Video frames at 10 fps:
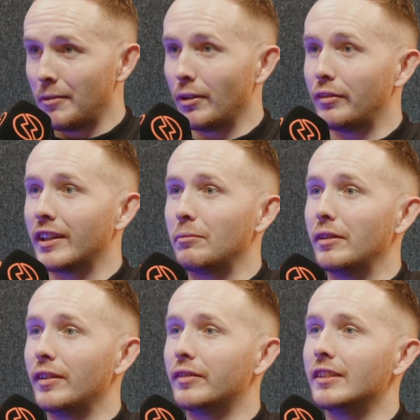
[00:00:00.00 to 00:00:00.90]
But if you give me
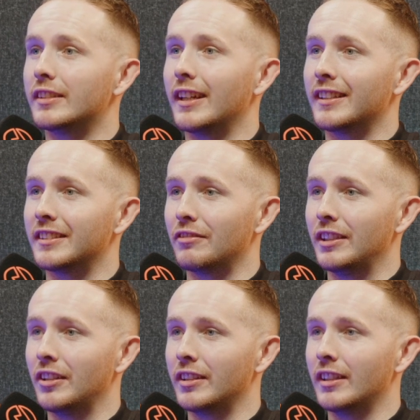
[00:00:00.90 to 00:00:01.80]
15 seconds and
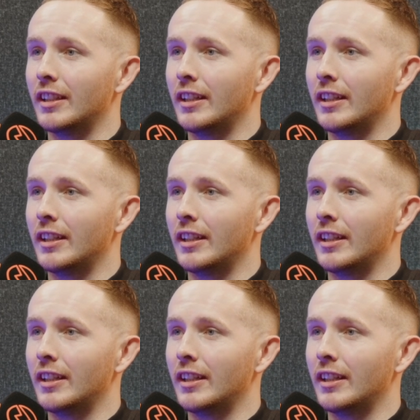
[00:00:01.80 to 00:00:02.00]
read on,